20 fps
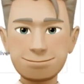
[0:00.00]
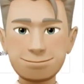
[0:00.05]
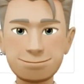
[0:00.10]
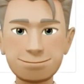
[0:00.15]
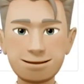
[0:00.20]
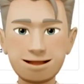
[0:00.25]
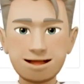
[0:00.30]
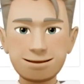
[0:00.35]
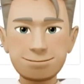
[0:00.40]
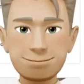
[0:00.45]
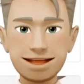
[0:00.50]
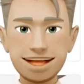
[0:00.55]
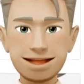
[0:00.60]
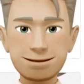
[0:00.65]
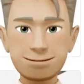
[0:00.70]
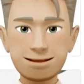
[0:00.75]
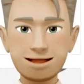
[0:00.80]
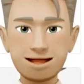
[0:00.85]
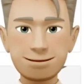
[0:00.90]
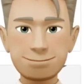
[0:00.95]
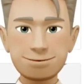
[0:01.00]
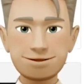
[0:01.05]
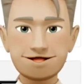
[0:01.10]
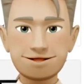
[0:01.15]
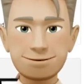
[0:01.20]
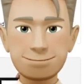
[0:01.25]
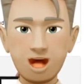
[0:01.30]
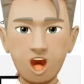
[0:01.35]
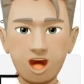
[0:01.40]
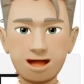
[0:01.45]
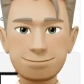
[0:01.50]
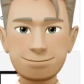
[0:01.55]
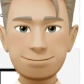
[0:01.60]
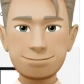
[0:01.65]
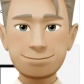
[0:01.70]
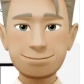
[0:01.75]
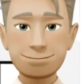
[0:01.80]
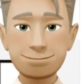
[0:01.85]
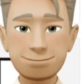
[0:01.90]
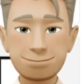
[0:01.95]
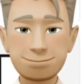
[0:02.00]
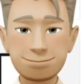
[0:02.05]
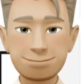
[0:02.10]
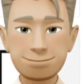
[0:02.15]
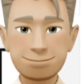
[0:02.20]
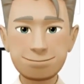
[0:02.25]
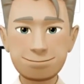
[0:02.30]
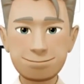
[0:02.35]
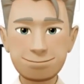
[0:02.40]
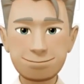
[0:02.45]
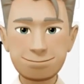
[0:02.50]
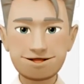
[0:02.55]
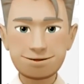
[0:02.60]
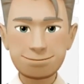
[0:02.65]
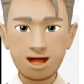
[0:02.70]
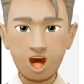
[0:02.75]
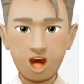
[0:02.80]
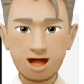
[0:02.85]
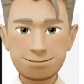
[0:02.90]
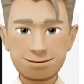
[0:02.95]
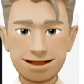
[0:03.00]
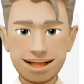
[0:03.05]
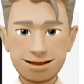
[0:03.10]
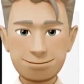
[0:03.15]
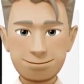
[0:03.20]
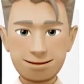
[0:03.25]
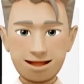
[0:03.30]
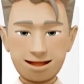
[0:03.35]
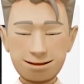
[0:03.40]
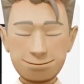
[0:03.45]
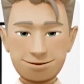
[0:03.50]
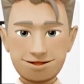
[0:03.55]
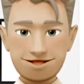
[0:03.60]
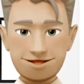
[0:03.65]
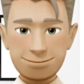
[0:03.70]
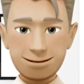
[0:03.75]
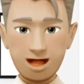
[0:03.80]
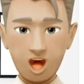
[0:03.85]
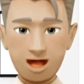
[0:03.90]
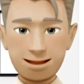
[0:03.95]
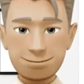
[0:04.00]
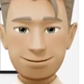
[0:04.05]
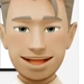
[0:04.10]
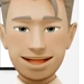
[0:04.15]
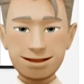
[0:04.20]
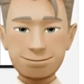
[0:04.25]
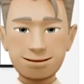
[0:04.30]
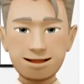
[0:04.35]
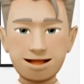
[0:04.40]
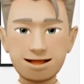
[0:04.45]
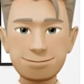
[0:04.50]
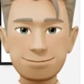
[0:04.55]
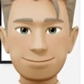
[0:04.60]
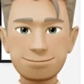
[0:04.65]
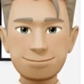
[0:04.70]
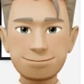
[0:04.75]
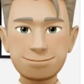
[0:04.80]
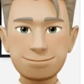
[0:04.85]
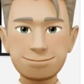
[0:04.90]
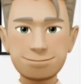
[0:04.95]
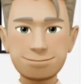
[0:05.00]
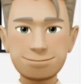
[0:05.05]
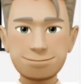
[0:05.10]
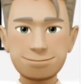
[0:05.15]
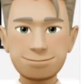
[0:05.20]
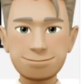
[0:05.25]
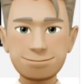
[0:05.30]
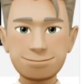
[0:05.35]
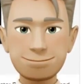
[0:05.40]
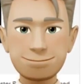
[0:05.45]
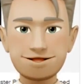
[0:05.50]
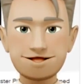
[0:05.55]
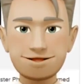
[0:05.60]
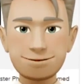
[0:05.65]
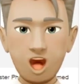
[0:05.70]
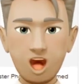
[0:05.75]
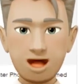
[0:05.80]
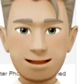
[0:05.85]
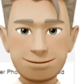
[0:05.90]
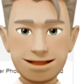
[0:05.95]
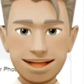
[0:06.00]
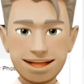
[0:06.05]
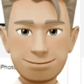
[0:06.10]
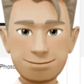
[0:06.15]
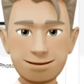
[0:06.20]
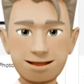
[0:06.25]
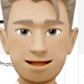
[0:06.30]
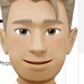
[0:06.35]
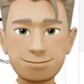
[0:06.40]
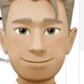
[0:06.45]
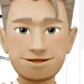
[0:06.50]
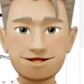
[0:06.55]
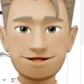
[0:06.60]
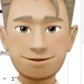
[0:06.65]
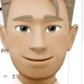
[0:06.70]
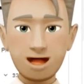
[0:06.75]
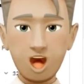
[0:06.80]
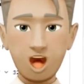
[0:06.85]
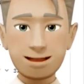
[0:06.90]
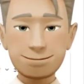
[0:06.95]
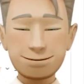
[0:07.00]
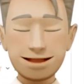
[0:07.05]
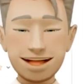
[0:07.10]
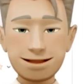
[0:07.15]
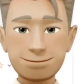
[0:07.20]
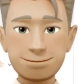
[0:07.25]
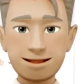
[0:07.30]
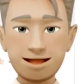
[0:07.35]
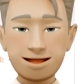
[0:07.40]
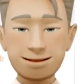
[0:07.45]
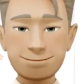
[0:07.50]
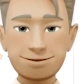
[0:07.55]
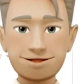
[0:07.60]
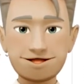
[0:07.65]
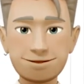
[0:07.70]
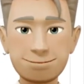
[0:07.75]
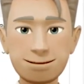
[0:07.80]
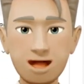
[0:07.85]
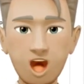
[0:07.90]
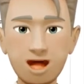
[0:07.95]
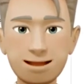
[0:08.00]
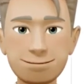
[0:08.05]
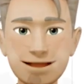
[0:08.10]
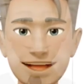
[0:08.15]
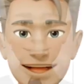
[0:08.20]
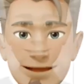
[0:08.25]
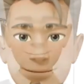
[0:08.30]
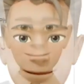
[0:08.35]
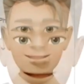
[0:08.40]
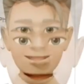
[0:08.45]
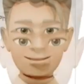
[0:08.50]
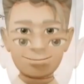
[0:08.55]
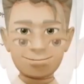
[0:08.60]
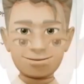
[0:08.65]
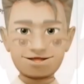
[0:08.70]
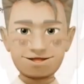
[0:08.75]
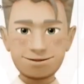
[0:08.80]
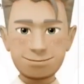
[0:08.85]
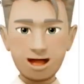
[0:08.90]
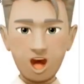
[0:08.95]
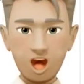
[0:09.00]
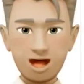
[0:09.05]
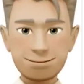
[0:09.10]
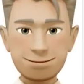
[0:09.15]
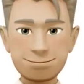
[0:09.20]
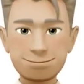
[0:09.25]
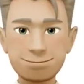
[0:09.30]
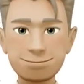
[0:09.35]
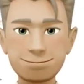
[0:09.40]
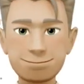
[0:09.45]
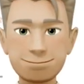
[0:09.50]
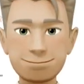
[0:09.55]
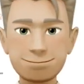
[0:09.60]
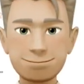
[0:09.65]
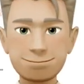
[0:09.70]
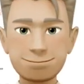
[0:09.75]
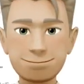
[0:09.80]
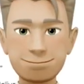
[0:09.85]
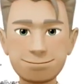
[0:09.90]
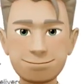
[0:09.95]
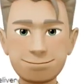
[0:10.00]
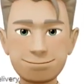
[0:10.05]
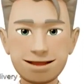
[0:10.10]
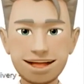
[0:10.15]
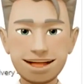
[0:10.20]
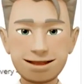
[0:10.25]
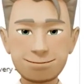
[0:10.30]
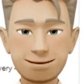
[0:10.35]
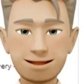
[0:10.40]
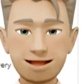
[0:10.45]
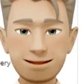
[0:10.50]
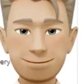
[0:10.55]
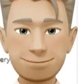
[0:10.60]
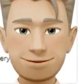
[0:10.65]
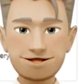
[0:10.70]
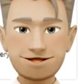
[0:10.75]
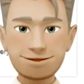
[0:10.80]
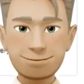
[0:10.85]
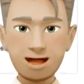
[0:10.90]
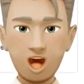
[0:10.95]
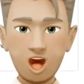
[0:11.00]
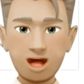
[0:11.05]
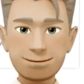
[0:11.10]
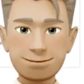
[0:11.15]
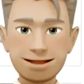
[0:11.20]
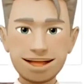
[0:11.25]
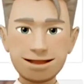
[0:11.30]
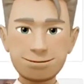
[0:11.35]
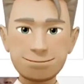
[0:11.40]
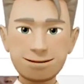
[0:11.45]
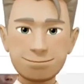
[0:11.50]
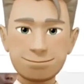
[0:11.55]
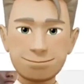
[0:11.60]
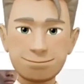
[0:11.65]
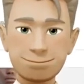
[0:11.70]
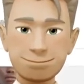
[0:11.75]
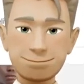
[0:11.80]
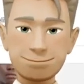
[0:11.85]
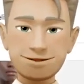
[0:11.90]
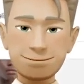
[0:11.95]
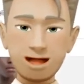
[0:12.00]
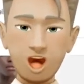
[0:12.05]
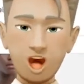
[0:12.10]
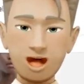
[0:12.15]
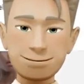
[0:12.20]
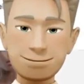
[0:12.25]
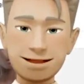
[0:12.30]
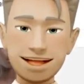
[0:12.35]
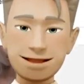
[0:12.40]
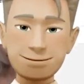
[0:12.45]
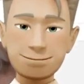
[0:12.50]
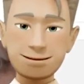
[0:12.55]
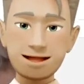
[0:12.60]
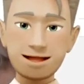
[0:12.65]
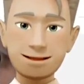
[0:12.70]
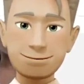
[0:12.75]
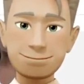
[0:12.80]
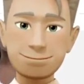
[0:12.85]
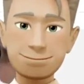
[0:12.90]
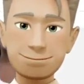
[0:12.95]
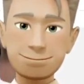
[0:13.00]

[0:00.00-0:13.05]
So why not get started now? We hope you've learned a lot about Printful. You'll find a link to the Printful website in the description of this video. Feel free to visit their site, you'll be convinced.